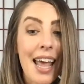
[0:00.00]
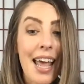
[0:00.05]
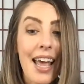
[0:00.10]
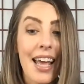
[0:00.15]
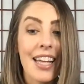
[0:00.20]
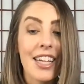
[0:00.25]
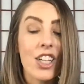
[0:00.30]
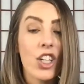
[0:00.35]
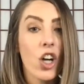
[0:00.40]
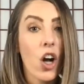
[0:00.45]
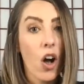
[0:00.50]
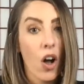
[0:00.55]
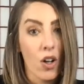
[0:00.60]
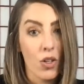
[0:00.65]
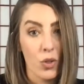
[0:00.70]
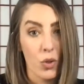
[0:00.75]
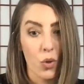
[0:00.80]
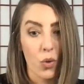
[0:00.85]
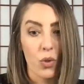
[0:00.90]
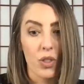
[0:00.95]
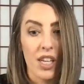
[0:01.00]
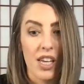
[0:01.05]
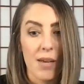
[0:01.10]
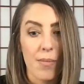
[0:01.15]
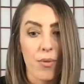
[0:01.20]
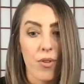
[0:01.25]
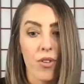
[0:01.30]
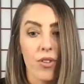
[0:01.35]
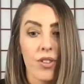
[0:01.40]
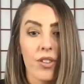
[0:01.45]
and console
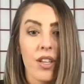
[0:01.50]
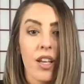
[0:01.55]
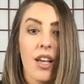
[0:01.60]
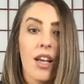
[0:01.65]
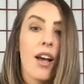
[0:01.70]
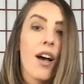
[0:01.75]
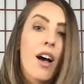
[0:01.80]
tables.